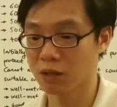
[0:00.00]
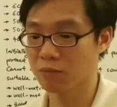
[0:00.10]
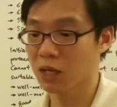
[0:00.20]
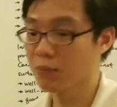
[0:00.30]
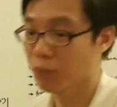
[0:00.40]

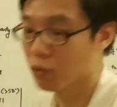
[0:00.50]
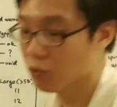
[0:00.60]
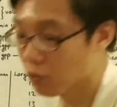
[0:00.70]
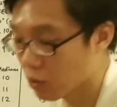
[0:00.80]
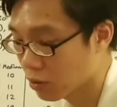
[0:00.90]
And my
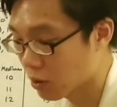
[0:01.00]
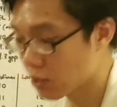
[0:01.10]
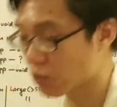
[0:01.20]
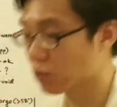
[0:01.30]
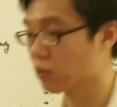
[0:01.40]
bow,
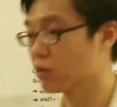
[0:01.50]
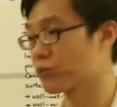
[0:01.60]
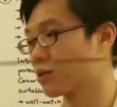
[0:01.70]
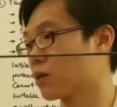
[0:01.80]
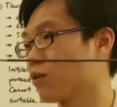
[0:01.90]
this one
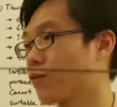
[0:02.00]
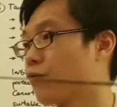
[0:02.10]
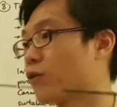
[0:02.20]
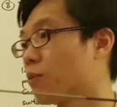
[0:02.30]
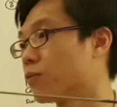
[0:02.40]
is uh,
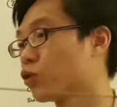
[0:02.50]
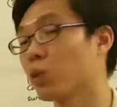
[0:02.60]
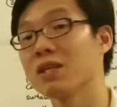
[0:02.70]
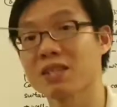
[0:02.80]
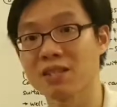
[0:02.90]
from
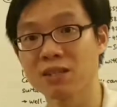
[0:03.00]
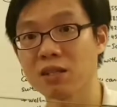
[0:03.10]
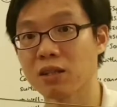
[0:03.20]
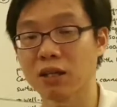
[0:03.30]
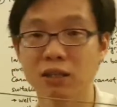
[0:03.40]

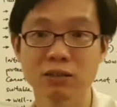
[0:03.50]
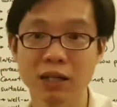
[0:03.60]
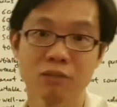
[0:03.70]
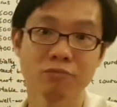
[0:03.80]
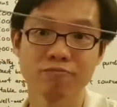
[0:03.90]
2016 until
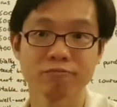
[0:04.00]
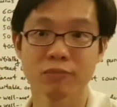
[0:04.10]
now.